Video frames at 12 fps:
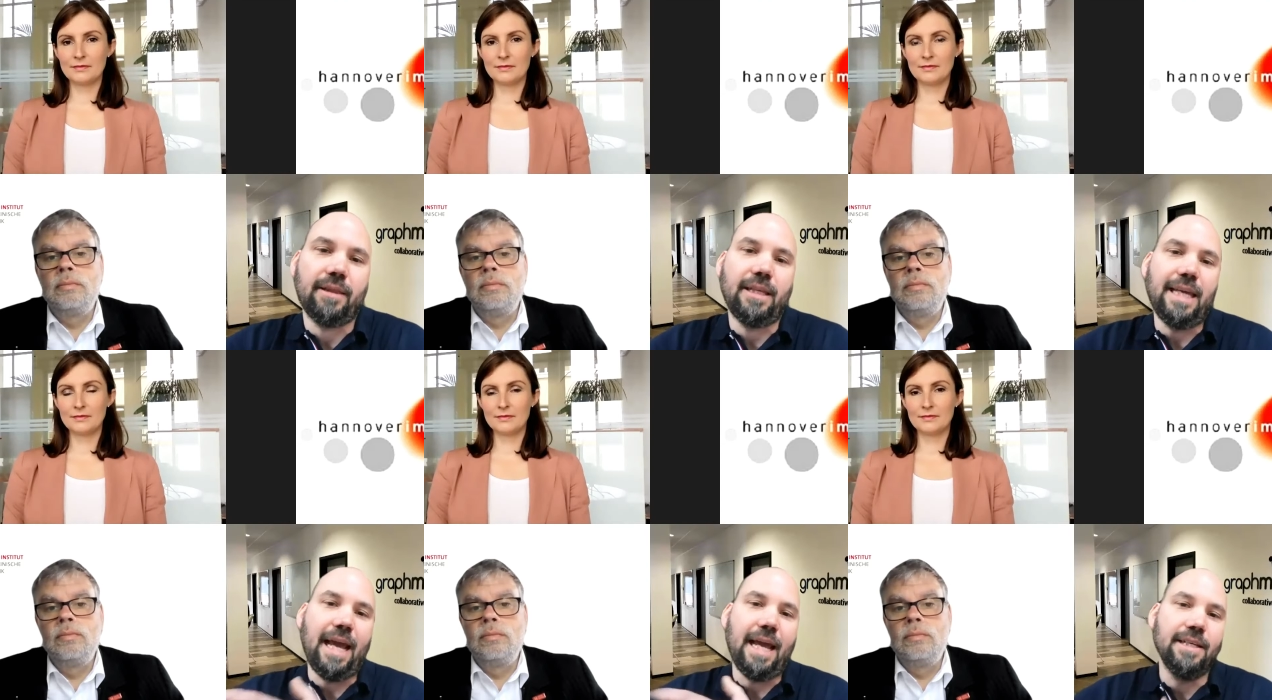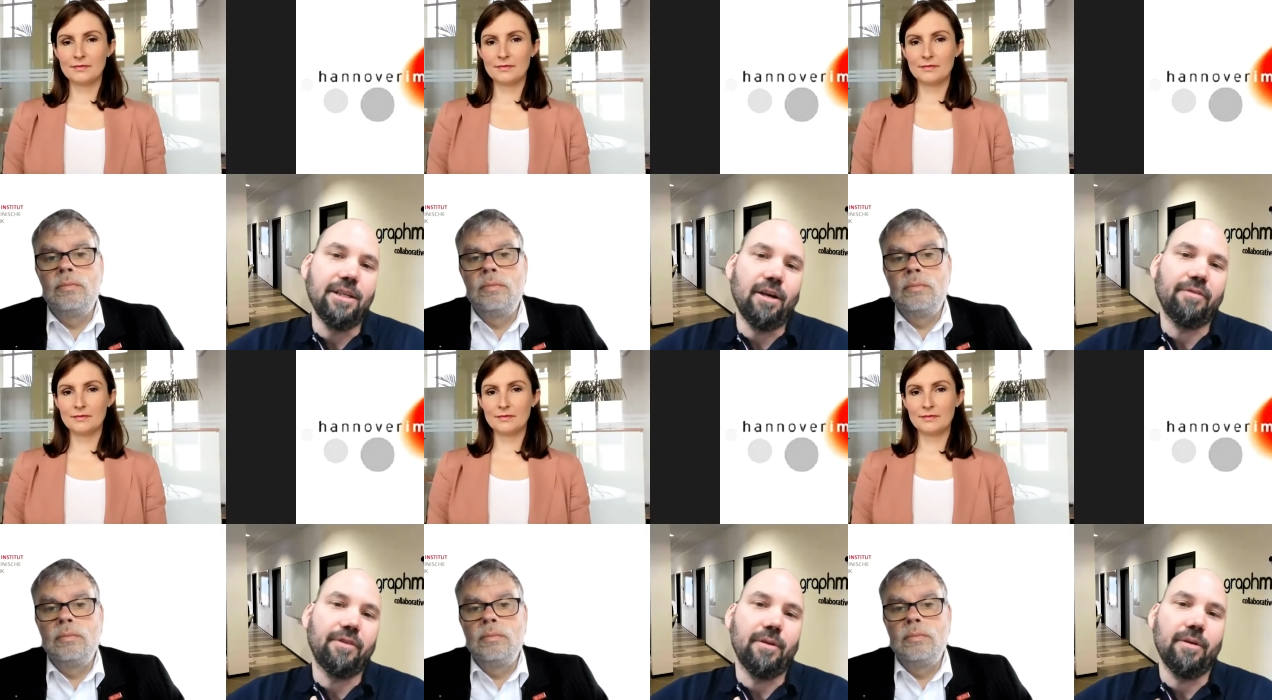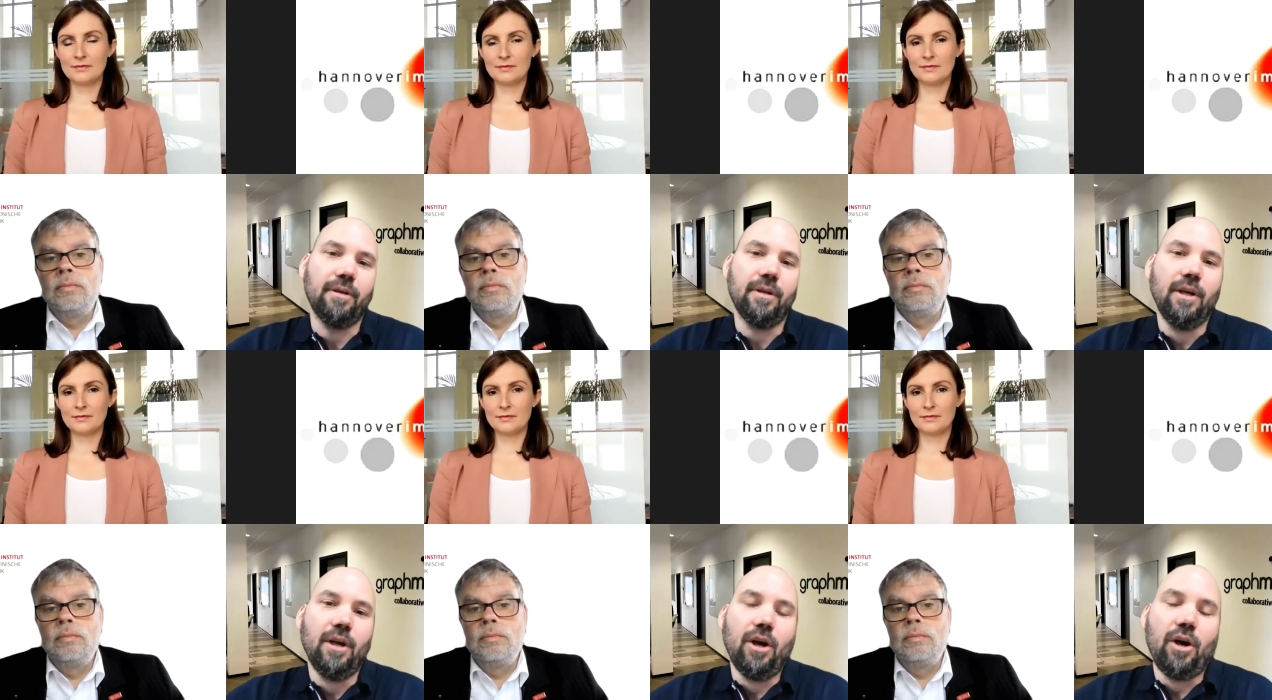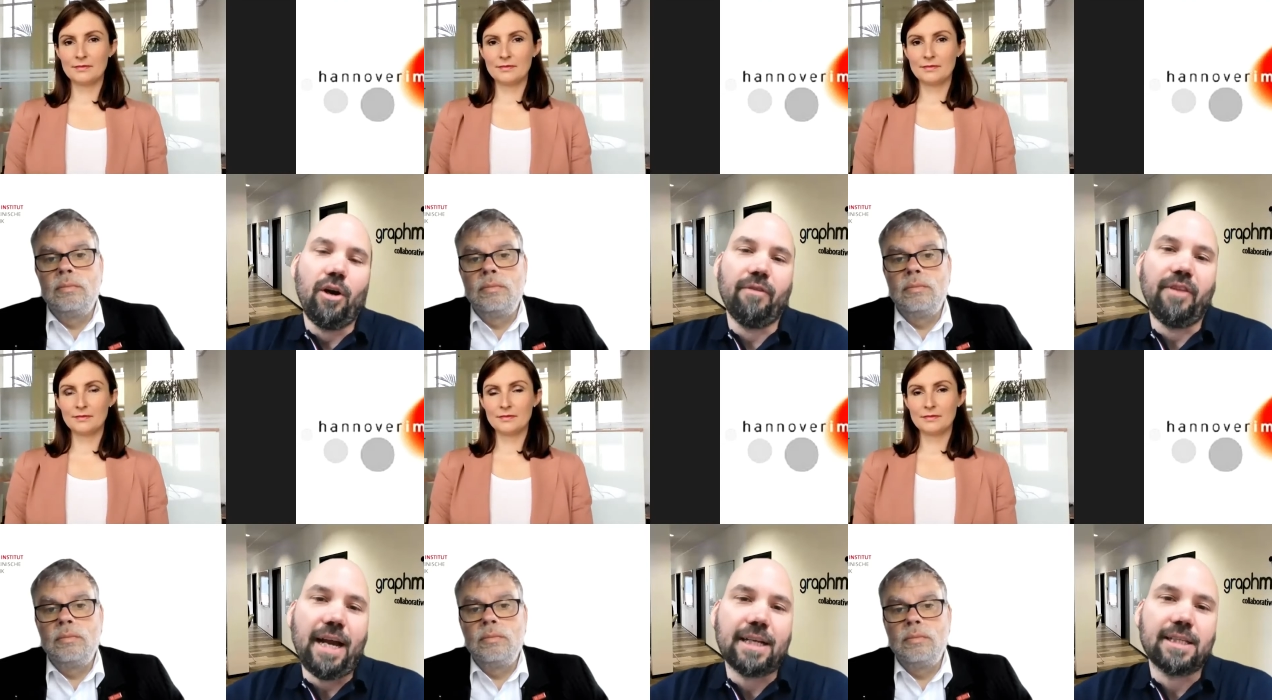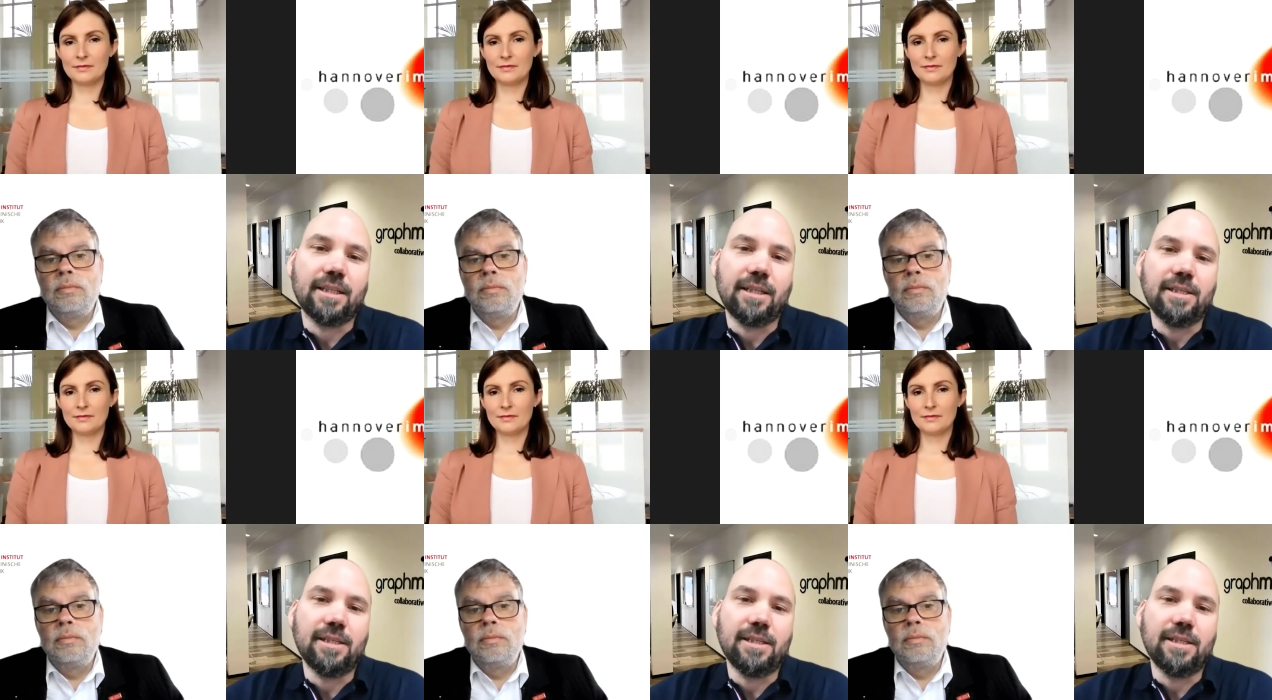Speaker 1: the end of the of the accident